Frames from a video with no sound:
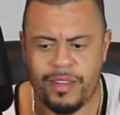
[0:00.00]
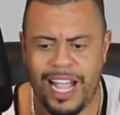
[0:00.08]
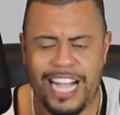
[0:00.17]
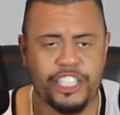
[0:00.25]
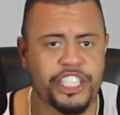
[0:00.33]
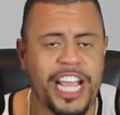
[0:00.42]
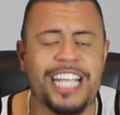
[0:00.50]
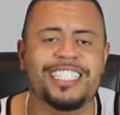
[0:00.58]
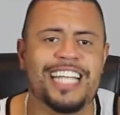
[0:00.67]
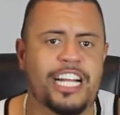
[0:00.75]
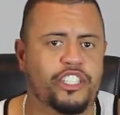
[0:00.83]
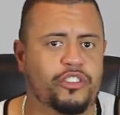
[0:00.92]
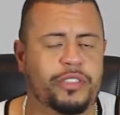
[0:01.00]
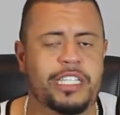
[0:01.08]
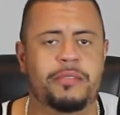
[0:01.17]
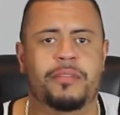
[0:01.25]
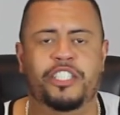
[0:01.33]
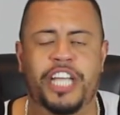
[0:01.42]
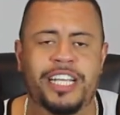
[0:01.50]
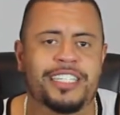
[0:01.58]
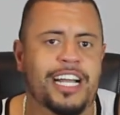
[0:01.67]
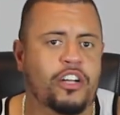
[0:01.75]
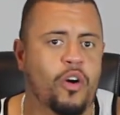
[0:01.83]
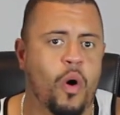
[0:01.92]
I chased that dream. I chased
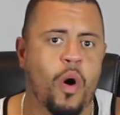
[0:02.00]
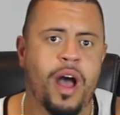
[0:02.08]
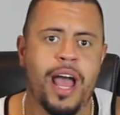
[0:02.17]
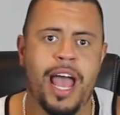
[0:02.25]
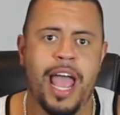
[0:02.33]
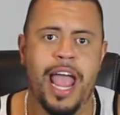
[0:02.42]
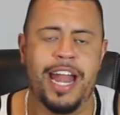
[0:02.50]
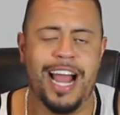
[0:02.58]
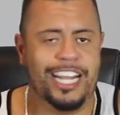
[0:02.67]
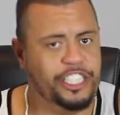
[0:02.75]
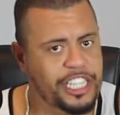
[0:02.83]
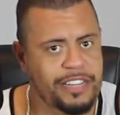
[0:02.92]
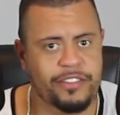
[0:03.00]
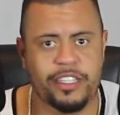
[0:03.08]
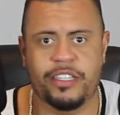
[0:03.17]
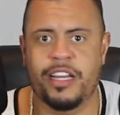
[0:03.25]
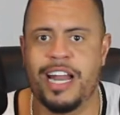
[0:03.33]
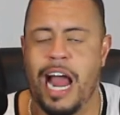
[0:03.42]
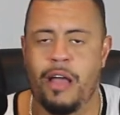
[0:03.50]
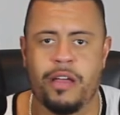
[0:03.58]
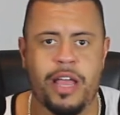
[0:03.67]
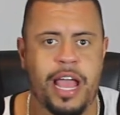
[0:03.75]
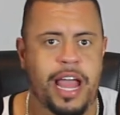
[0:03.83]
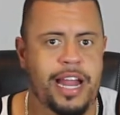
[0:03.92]
that goal, and I achieved it, and
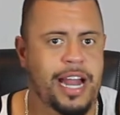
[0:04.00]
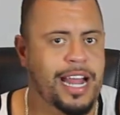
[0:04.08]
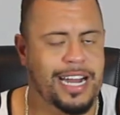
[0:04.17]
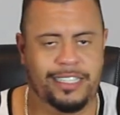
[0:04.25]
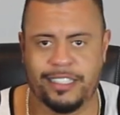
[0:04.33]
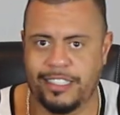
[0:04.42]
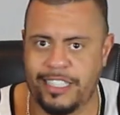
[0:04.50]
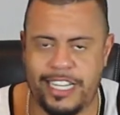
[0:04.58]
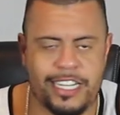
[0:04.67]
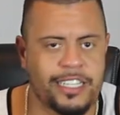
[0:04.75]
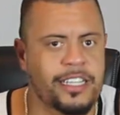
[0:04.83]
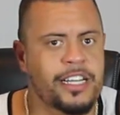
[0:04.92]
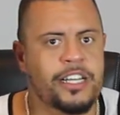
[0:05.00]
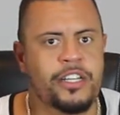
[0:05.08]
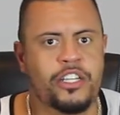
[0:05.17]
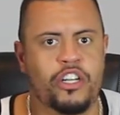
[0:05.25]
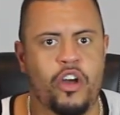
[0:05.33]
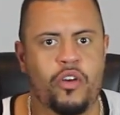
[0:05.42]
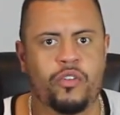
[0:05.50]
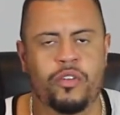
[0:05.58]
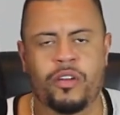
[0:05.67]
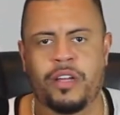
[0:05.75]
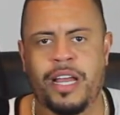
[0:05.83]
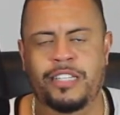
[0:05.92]
I succeeded. You know,
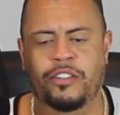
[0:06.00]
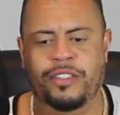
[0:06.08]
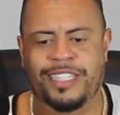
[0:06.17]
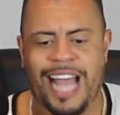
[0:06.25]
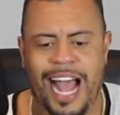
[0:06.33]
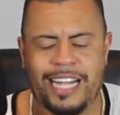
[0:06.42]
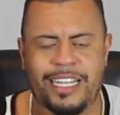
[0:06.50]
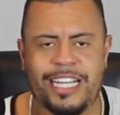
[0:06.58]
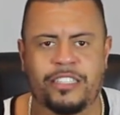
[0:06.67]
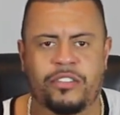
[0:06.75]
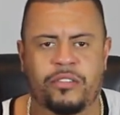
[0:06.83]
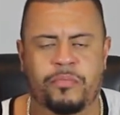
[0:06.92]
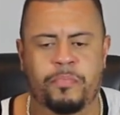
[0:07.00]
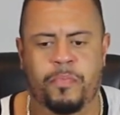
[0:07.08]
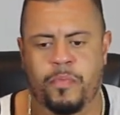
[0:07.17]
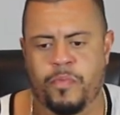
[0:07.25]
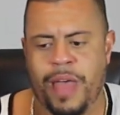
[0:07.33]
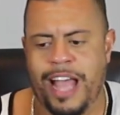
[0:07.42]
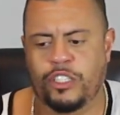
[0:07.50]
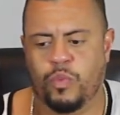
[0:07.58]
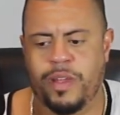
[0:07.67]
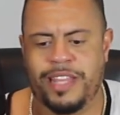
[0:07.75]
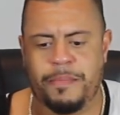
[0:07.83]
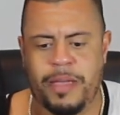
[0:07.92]
that is
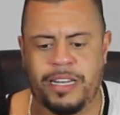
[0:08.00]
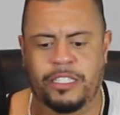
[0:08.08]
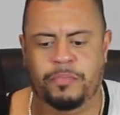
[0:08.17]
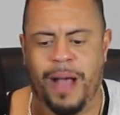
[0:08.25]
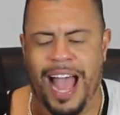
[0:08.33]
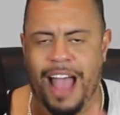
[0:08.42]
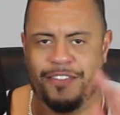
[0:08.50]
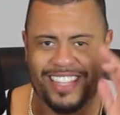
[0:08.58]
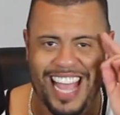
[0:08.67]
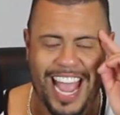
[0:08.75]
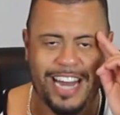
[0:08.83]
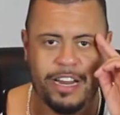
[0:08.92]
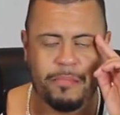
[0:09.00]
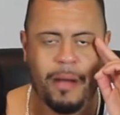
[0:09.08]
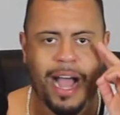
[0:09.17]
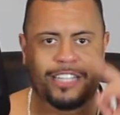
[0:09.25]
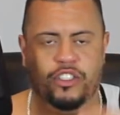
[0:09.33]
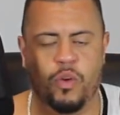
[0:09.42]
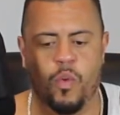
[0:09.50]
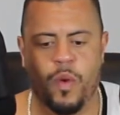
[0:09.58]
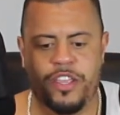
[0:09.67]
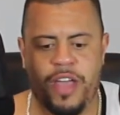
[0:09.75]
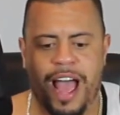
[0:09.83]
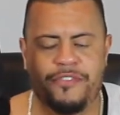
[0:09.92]
what they mean is by having the end in mind. So
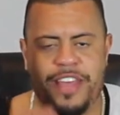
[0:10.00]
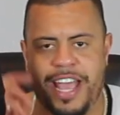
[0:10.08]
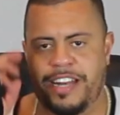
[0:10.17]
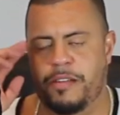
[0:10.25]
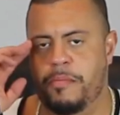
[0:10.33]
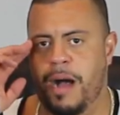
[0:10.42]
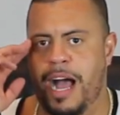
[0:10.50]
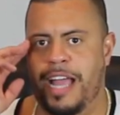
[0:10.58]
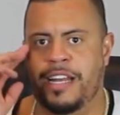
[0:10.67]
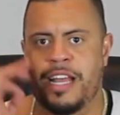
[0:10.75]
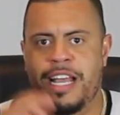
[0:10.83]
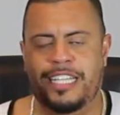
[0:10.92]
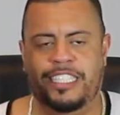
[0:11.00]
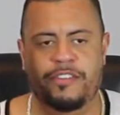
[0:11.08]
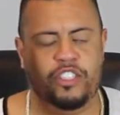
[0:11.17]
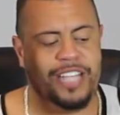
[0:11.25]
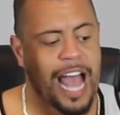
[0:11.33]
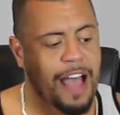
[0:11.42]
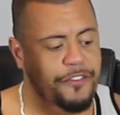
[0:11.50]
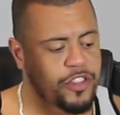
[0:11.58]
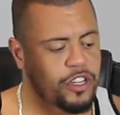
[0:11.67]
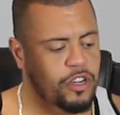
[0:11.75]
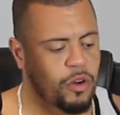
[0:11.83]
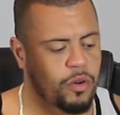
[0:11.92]
when you have the end in mind, instead of just having
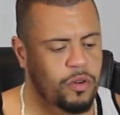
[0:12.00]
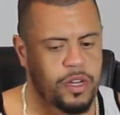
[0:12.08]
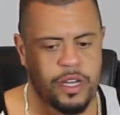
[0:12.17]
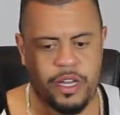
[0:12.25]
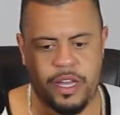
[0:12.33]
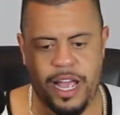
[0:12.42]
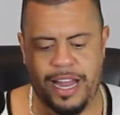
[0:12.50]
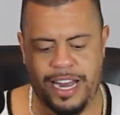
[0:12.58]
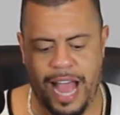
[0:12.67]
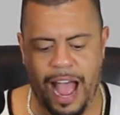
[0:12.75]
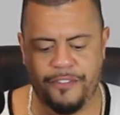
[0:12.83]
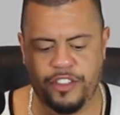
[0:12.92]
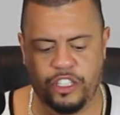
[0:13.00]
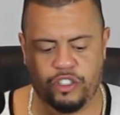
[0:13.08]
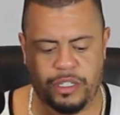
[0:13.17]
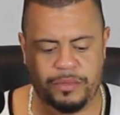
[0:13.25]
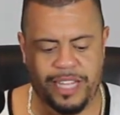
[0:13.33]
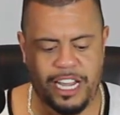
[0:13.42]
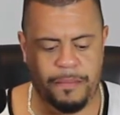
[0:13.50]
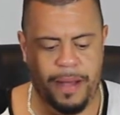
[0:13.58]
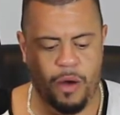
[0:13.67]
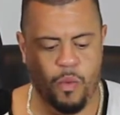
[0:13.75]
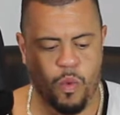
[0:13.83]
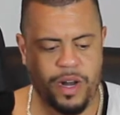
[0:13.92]
the goal and having the dream, think
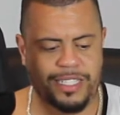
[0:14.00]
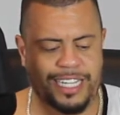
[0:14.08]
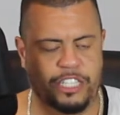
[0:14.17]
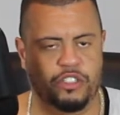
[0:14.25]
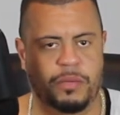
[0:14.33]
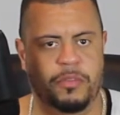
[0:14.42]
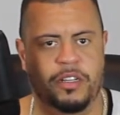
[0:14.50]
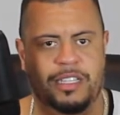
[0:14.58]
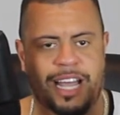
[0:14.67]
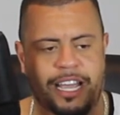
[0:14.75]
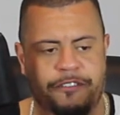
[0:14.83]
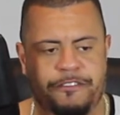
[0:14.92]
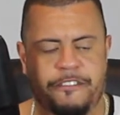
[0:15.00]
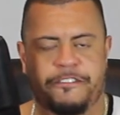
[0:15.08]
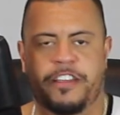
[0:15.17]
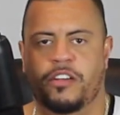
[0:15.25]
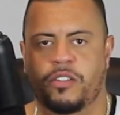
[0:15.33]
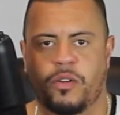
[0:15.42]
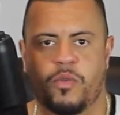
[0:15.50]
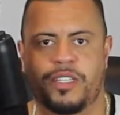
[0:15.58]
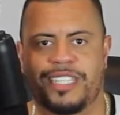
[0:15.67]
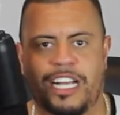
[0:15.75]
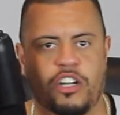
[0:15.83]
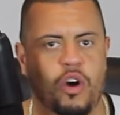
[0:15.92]
about, what does that dream look like fulfilled? What
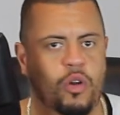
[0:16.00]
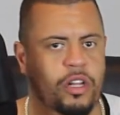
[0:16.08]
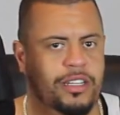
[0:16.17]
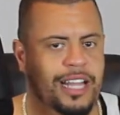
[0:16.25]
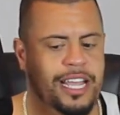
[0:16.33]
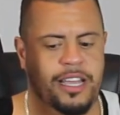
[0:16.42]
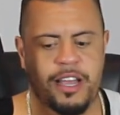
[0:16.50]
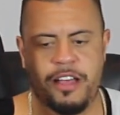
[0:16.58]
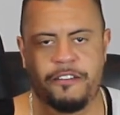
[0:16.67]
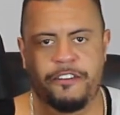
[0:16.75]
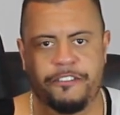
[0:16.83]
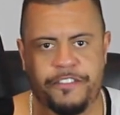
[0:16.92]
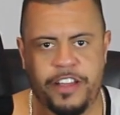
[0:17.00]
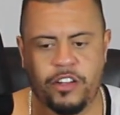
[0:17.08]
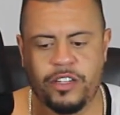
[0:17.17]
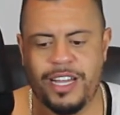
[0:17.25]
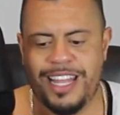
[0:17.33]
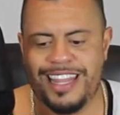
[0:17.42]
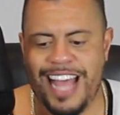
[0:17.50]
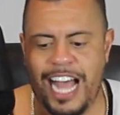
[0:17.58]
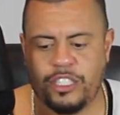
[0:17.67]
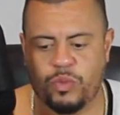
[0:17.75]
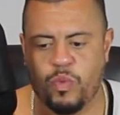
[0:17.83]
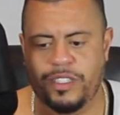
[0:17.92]
does that goal look like fulfilled?
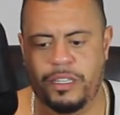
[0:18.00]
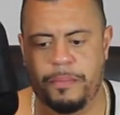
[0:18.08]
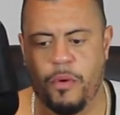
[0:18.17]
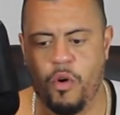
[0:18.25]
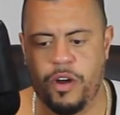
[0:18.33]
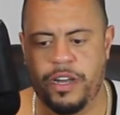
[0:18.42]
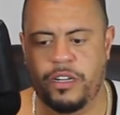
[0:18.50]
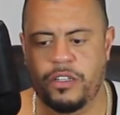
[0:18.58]
That's what's important.